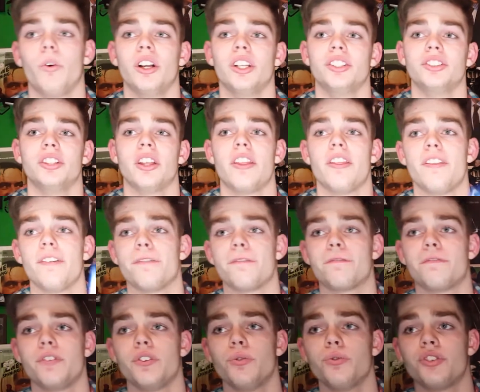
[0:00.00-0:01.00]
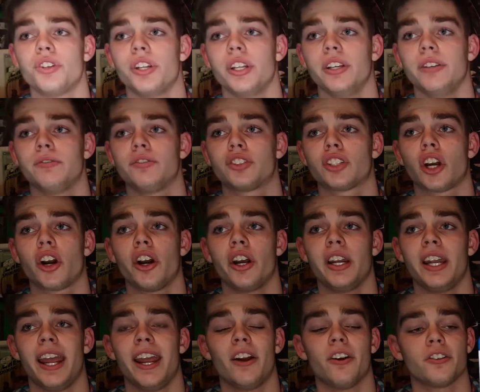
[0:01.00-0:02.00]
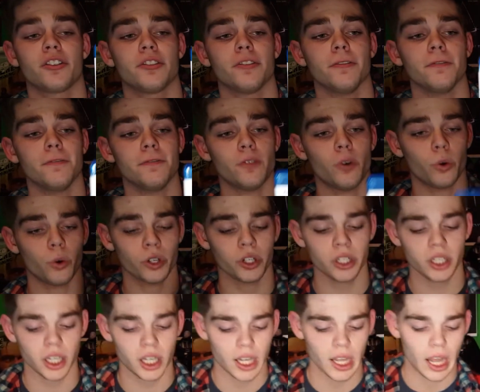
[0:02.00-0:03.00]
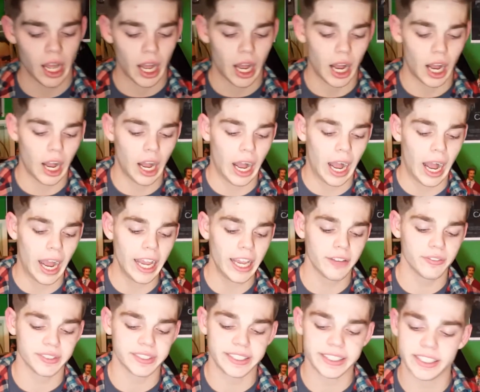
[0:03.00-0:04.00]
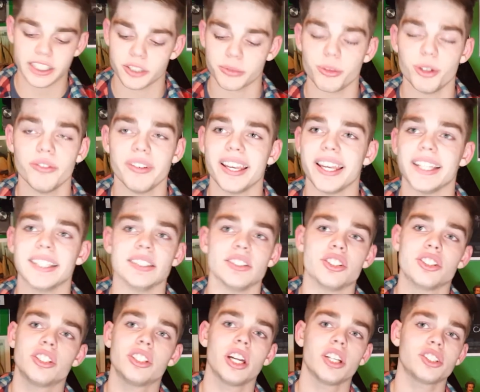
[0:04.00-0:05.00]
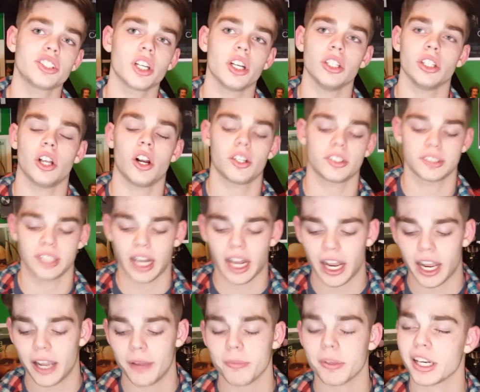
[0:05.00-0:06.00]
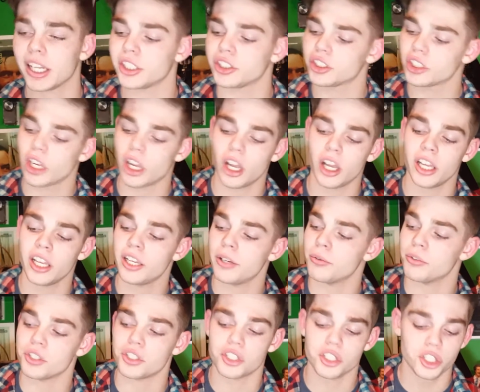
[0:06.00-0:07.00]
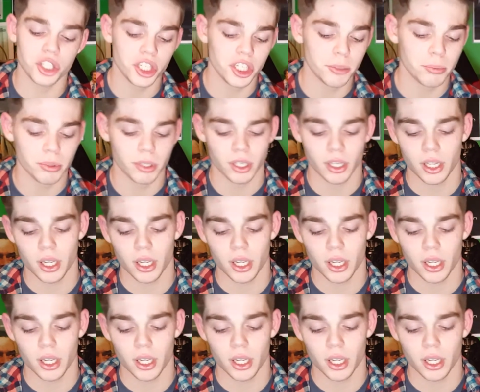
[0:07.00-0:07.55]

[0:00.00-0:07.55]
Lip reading: was The Fugitive, starring Harrison Ford. I haven't seen this movie in such a long time, and I saw it. It was cheap.